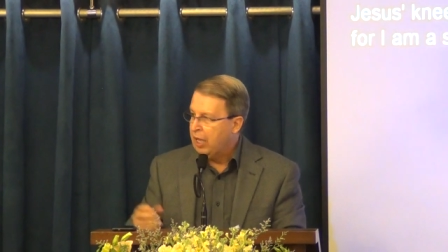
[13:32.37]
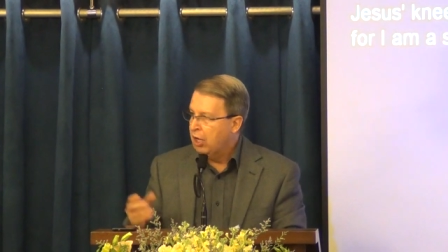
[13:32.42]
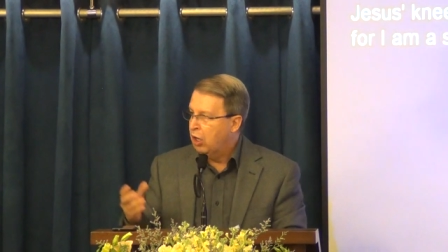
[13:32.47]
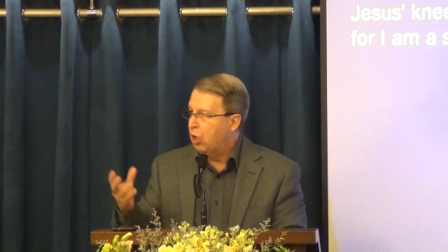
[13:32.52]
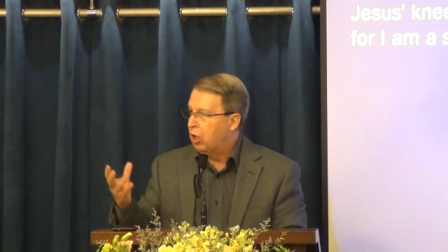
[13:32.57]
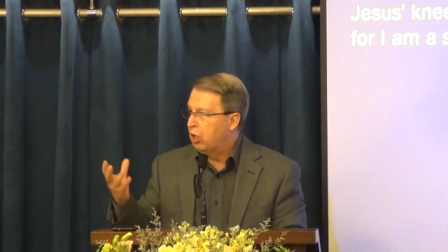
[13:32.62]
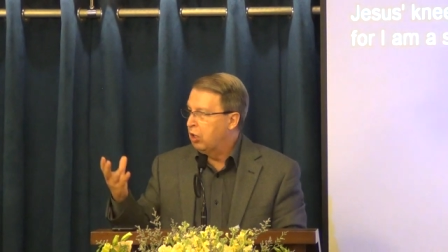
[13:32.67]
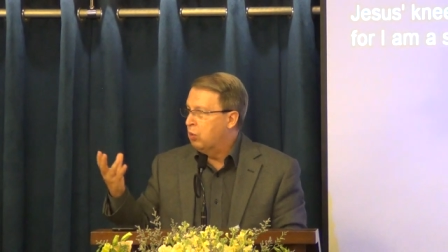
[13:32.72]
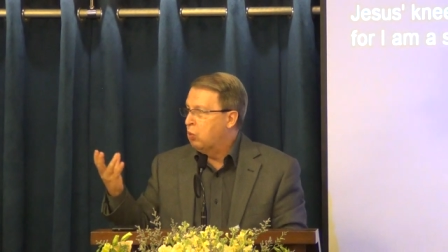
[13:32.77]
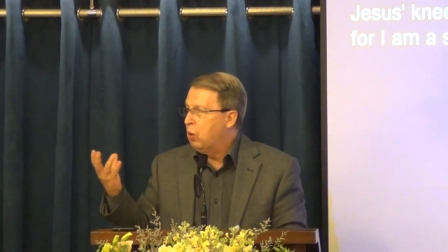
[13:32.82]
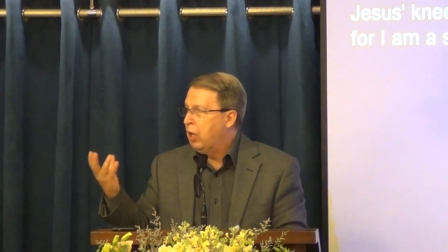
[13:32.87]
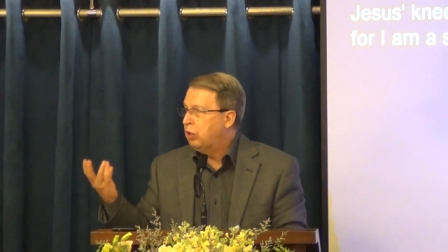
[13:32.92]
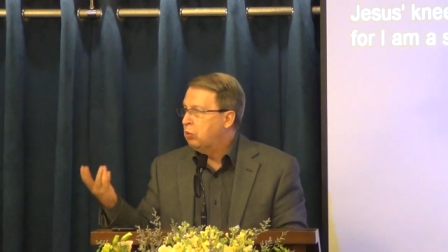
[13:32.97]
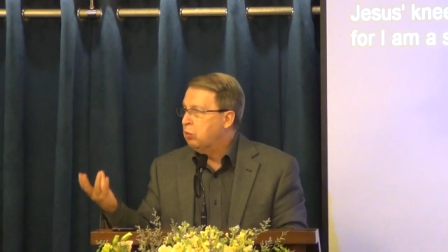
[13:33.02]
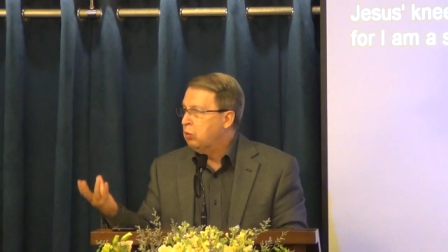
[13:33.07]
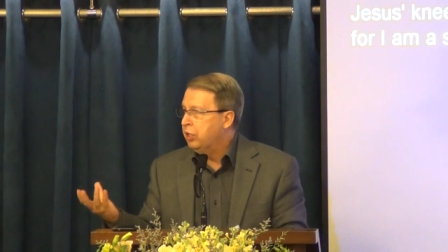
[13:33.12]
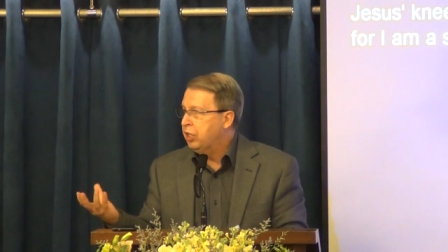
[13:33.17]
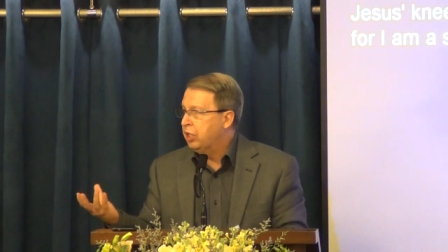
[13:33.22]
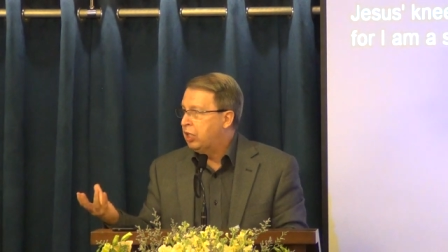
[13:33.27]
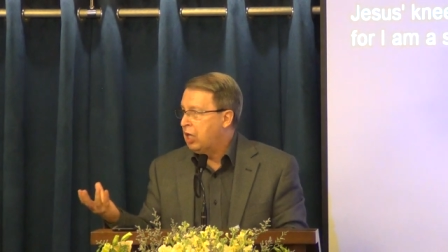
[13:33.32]
or what
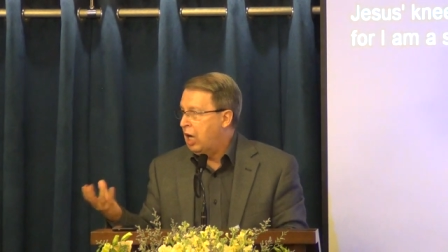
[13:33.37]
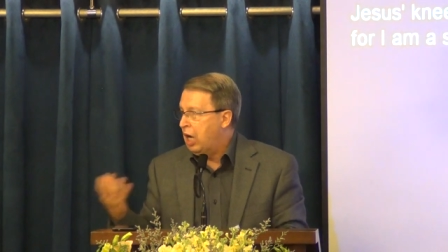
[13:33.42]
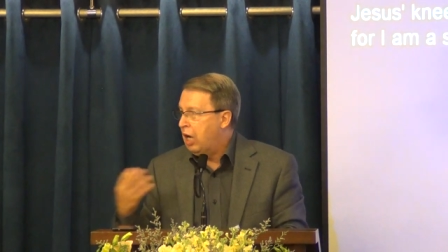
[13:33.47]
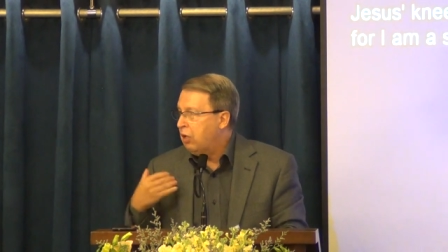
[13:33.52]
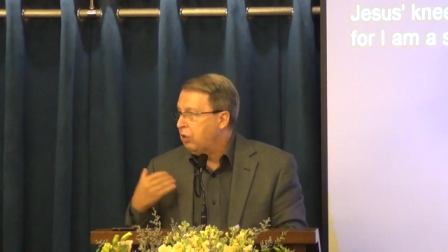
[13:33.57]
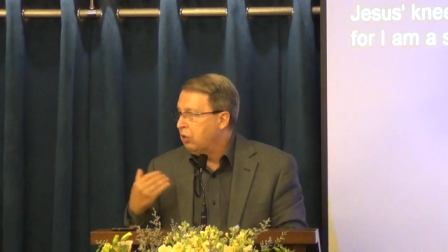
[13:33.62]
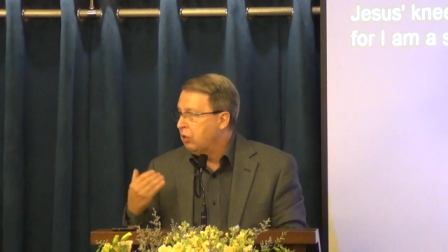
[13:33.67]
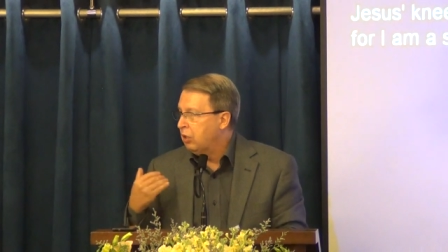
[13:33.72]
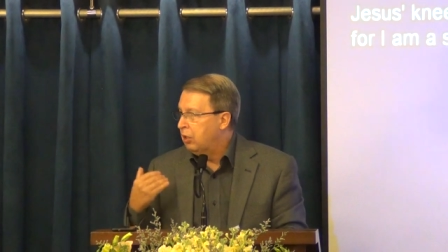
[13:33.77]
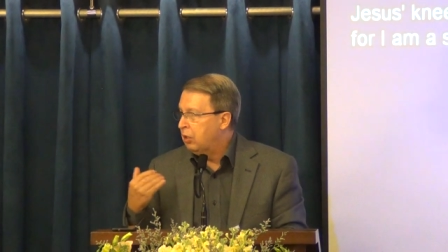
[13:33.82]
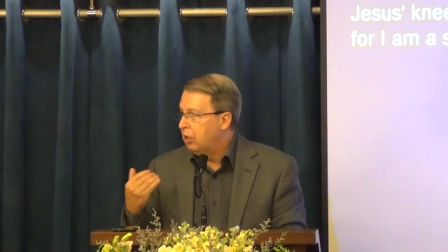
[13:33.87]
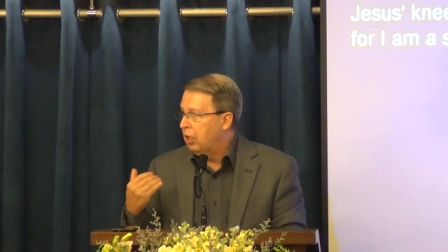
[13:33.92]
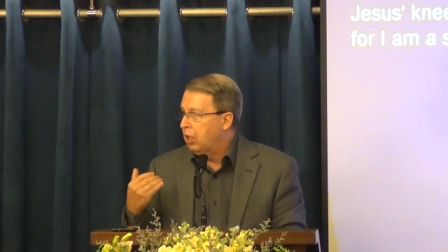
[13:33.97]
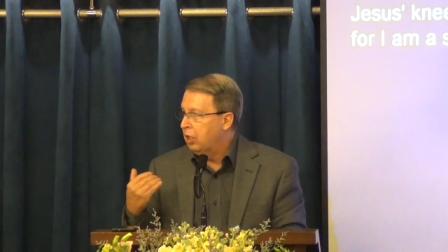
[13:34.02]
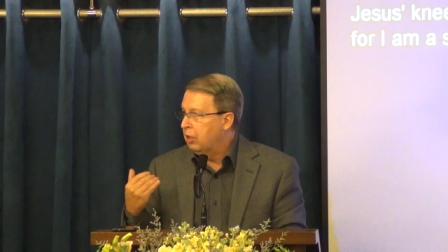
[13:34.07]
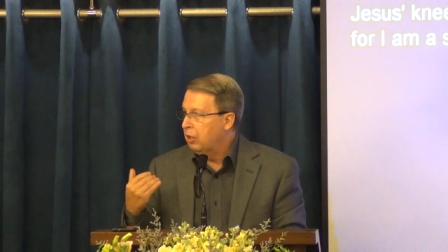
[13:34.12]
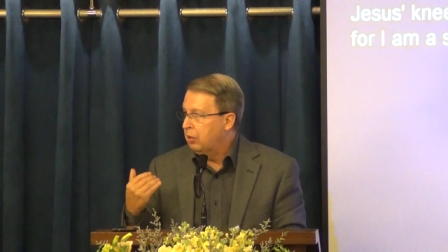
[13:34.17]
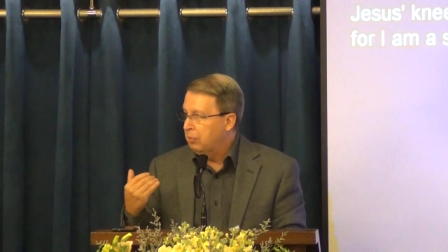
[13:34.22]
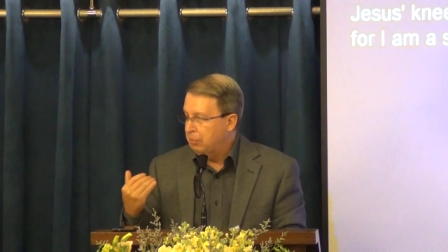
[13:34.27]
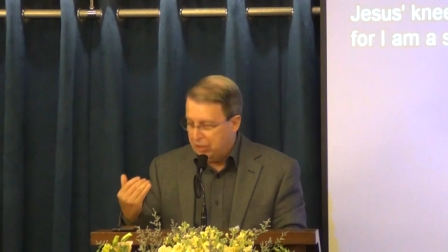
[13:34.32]
we call
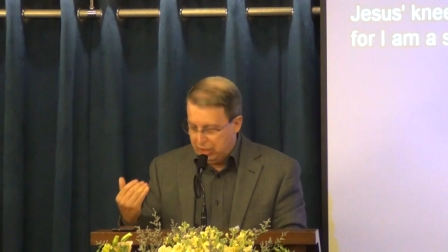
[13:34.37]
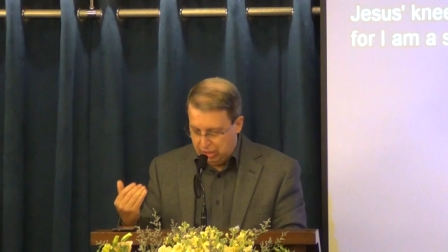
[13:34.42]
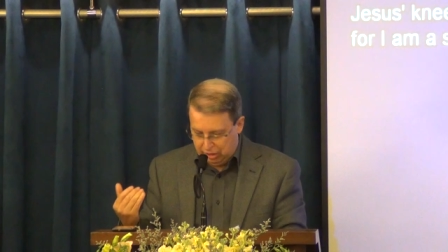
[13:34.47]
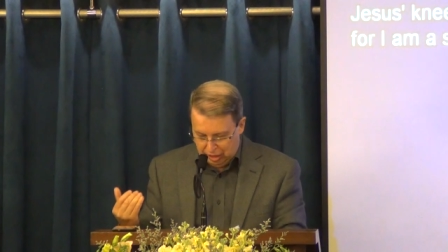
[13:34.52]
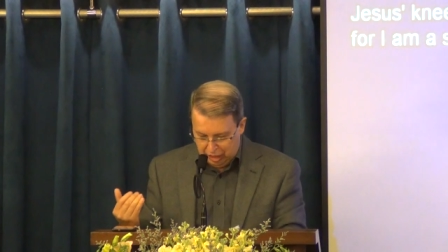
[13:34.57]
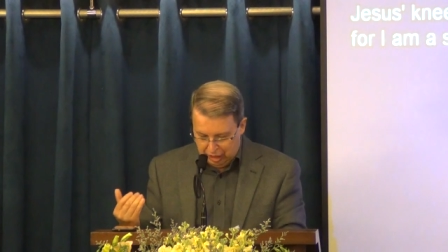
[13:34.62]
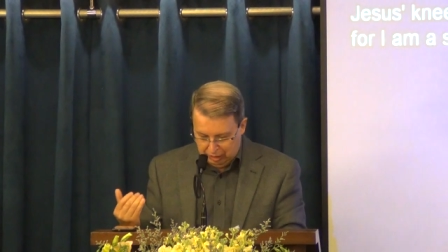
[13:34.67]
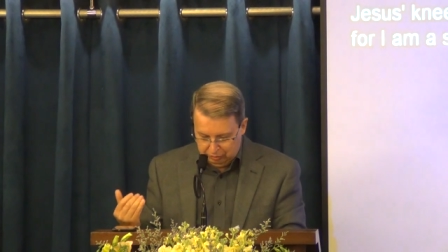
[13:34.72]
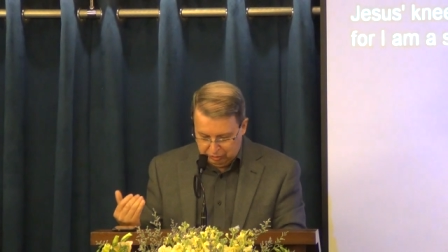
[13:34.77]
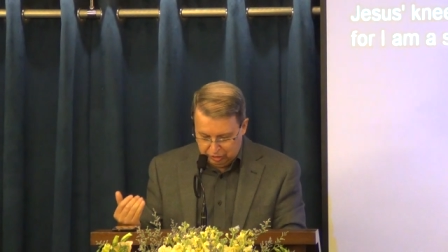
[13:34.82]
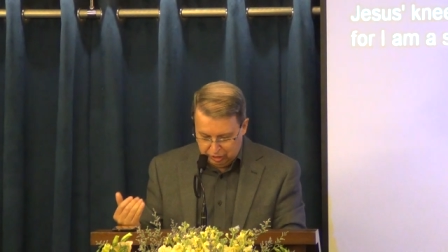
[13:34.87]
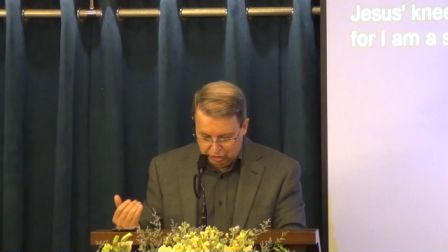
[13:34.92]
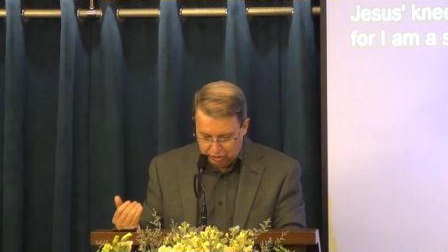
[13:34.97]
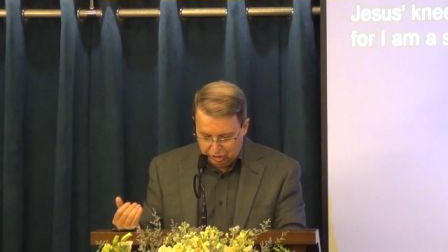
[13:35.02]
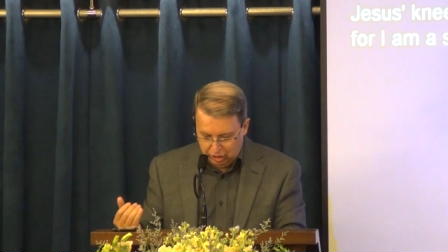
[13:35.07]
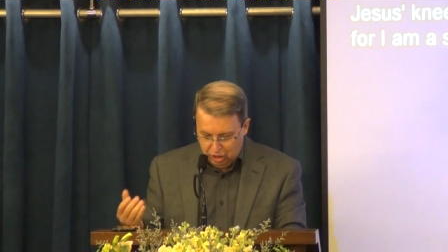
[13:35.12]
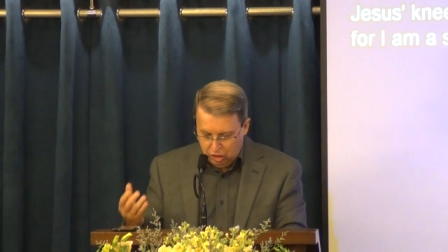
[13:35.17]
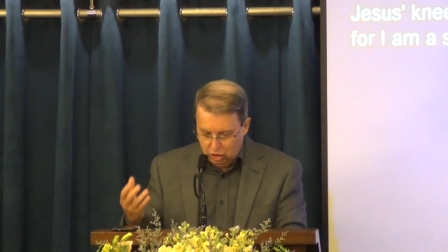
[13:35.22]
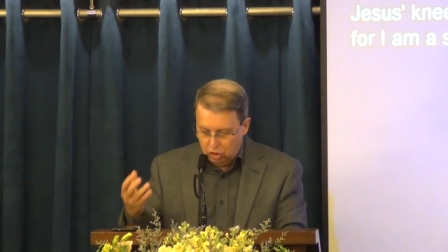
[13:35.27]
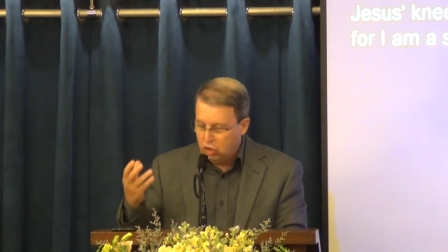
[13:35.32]
many times is